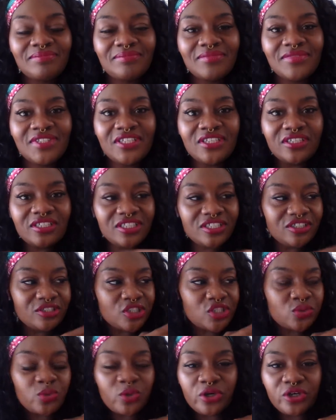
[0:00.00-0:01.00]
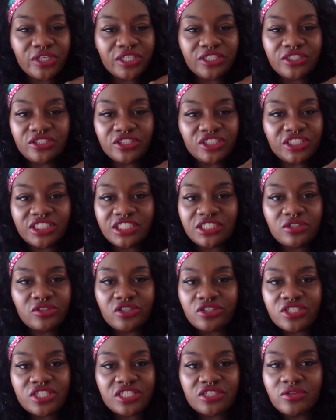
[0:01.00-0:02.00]
your sword and your shield
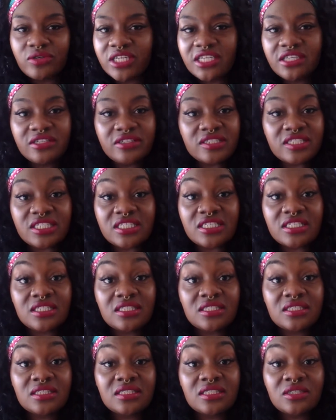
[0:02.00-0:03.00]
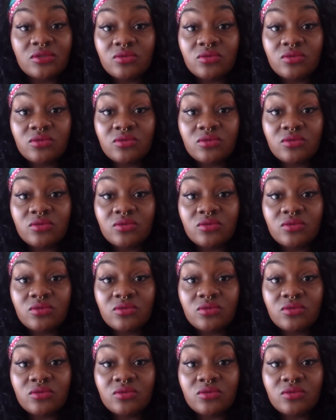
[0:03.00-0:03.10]
are still here, sis.